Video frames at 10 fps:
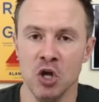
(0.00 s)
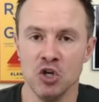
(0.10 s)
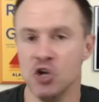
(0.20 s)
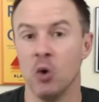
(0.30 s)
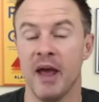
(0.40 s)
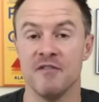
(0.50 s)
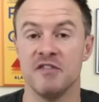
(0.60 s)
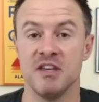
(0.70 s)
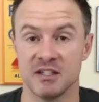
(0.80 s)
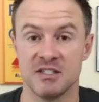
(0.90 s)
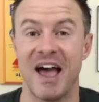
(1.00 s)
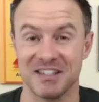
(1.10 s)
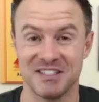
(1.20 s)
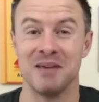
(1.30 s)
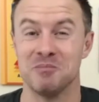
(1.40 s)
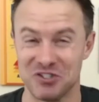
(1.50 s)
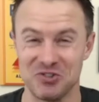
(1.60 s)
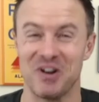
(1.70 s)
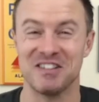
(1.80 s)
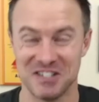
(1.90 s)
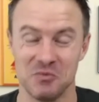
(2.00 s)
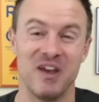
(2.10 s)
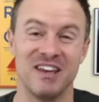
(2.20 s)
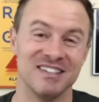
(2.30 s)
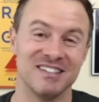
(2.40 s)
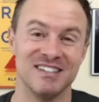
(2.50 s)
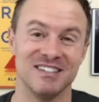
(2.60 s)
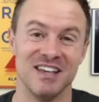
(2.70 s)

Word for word: don't have the exact same strengths and weaknesses.